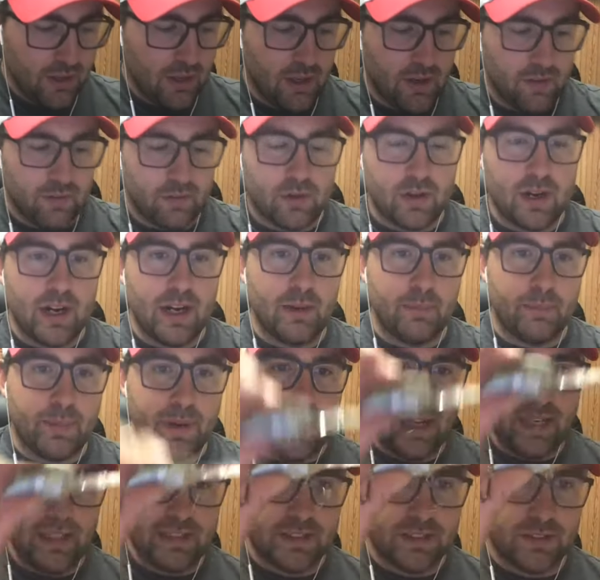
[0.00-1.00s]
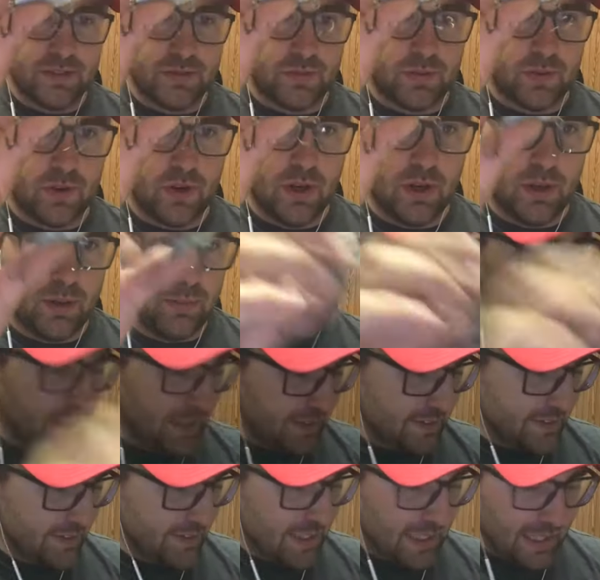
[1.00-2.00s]
of crankbaits from
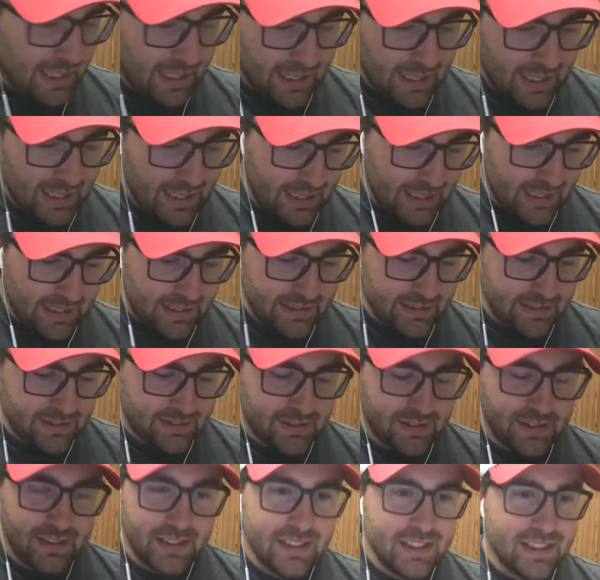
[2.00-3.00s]
these guys